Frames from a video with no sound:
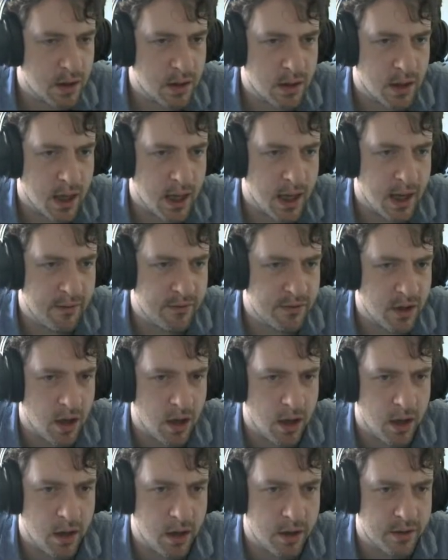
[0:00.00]
I haven't
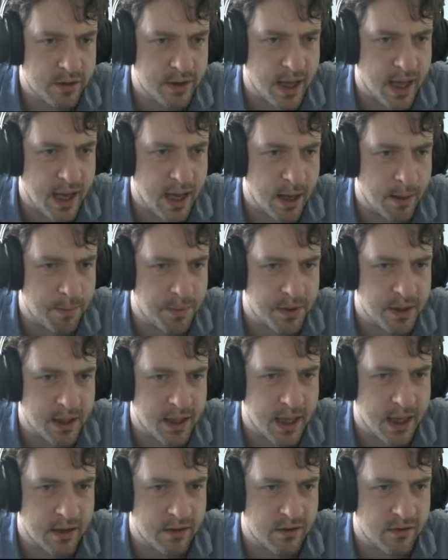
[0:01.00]
heard that happen
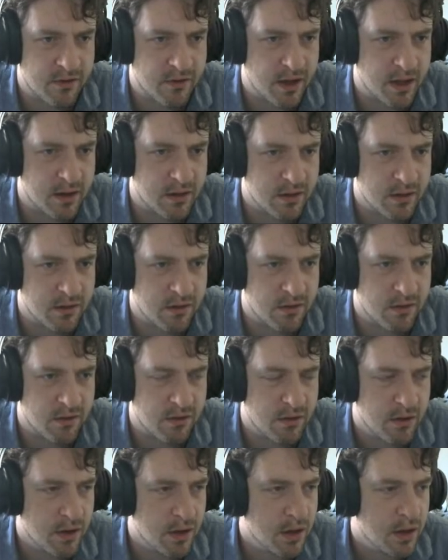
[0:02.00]
again since,
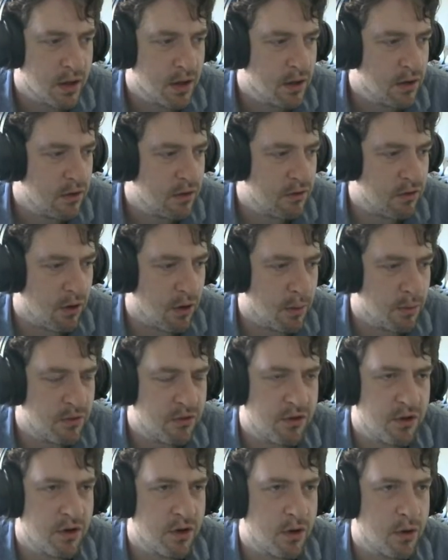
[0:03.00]
so I'm just
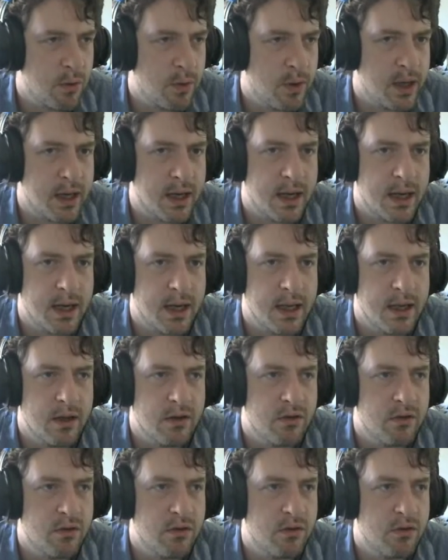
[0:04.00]
going to
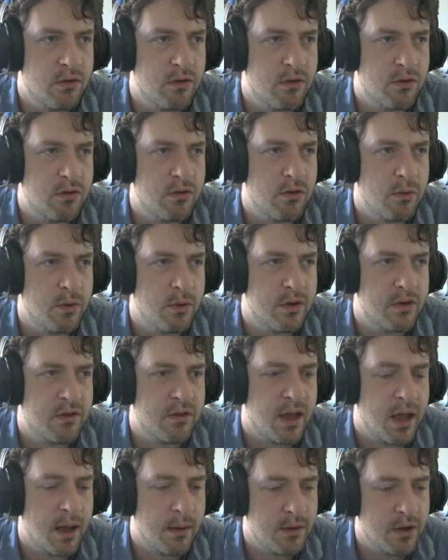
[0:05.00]
quickly... do it.
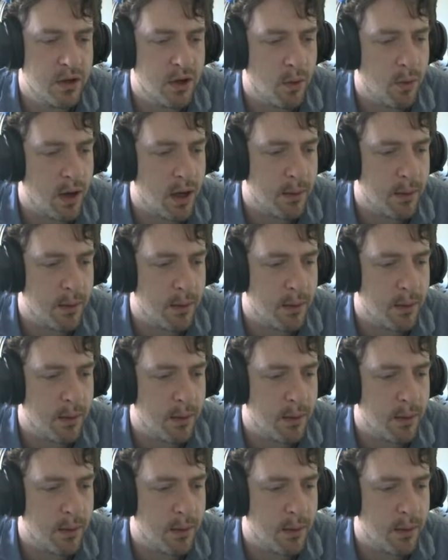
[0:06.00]
You know what?